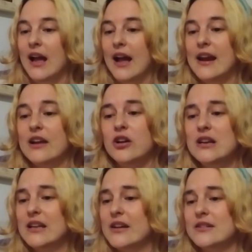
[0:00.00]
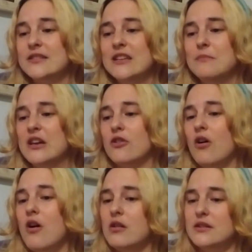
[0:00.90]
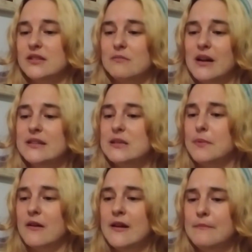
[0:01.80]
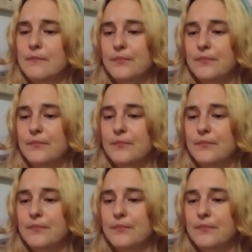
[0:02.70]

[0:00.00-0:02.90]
and I couldn't let her see me at all as the mud spirit."